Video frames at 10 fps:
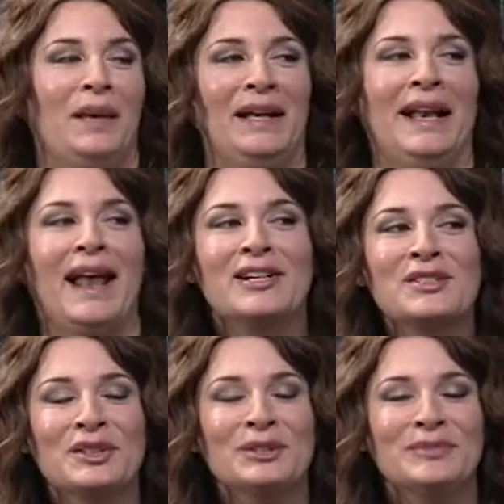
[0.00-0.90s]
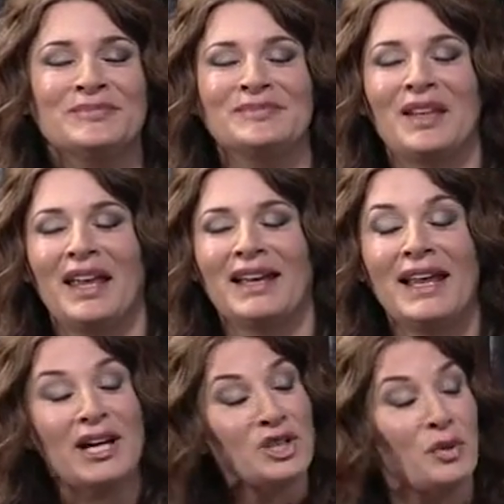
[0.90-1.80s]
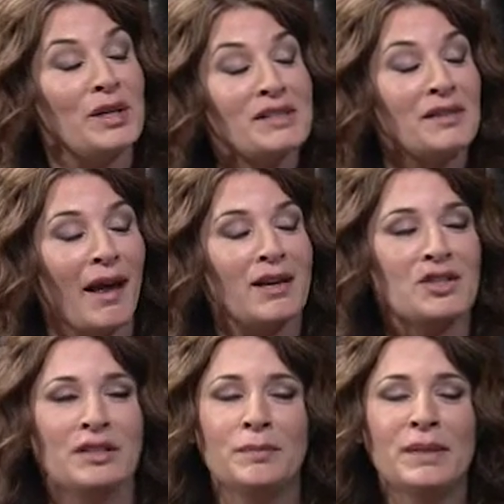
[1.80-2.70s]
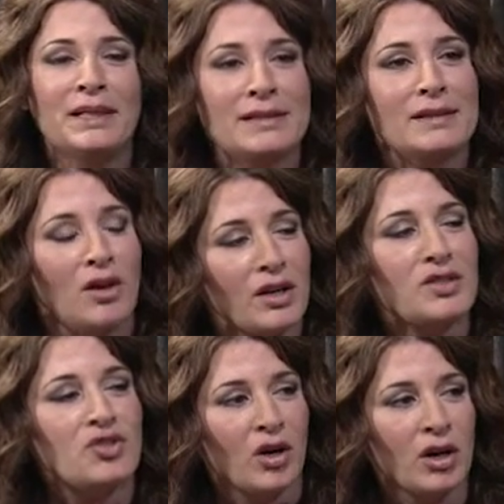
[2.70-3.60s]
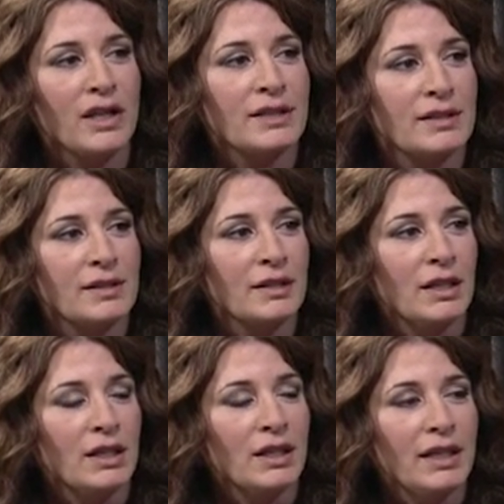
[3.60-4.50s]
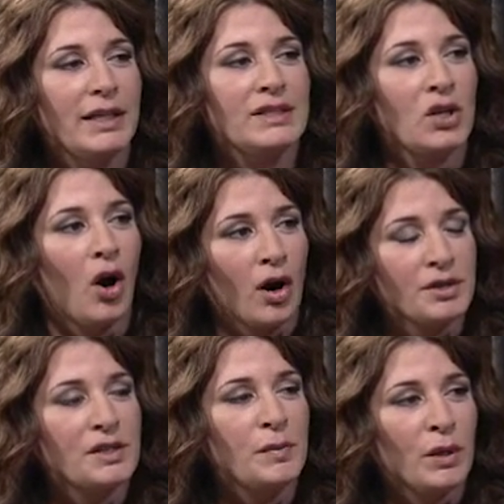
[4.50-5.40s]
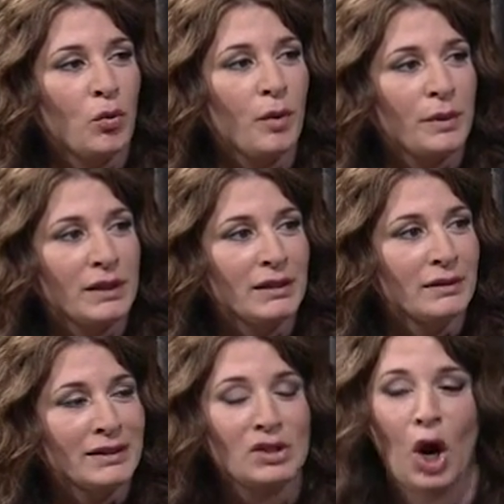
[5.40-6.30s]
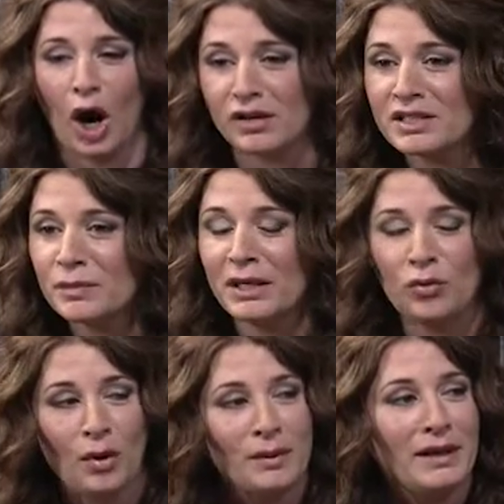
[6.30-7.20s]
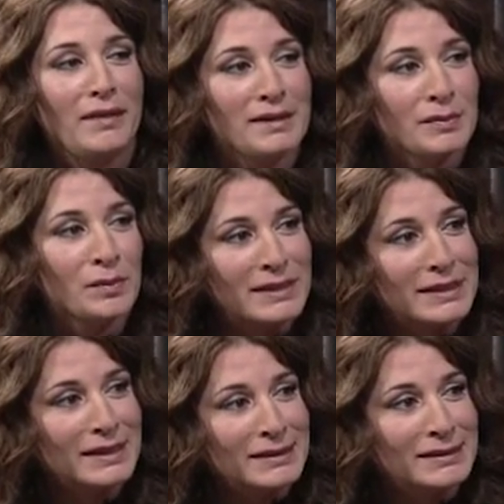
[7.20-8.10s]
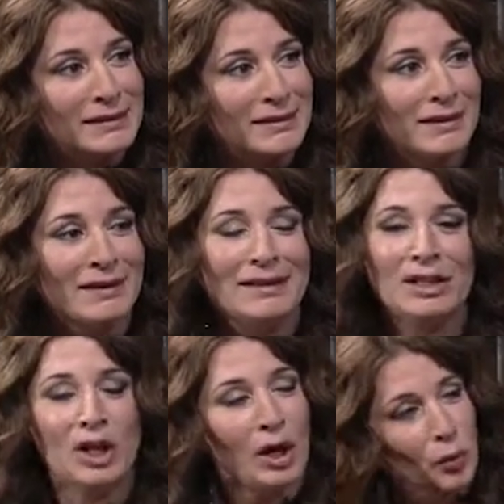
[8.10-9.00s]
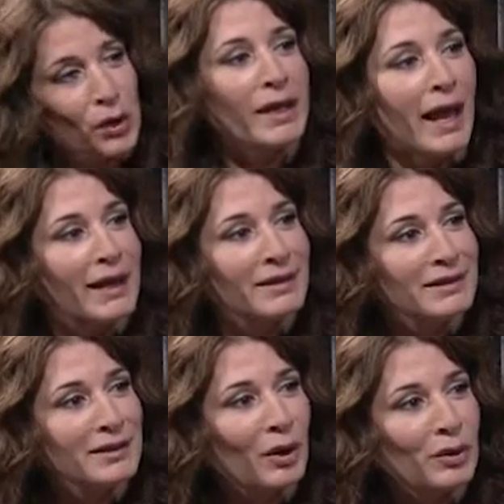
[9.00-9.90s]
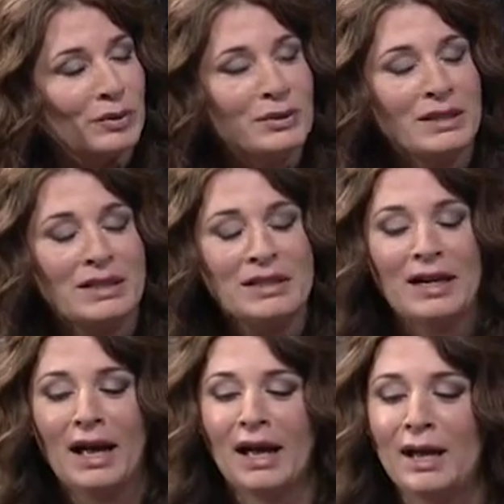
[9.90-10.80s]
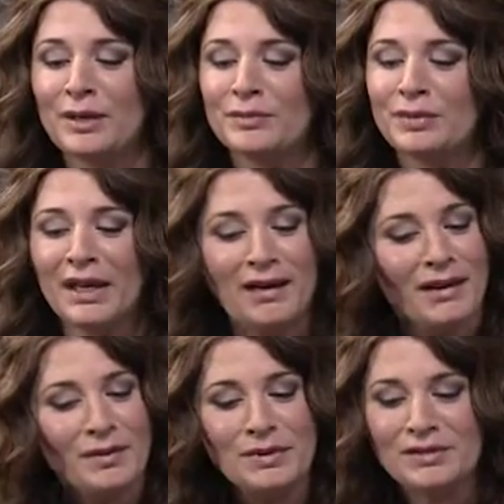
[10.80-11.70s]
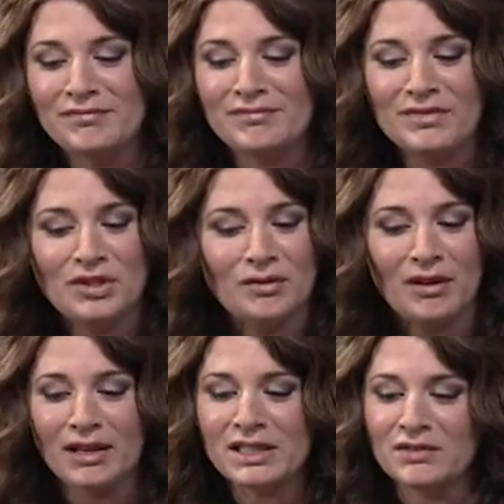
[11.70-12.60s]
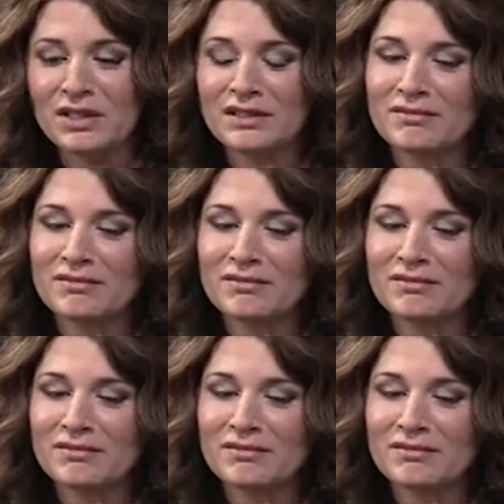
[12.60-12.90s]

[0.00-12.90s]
been an actor and actress actually because gosh darn it. Yeah. It's hard to be a woman. It's hard to be a woman in this business. You got to work at it, you know. Yes. Um, but yeah, I've been doing lots of it,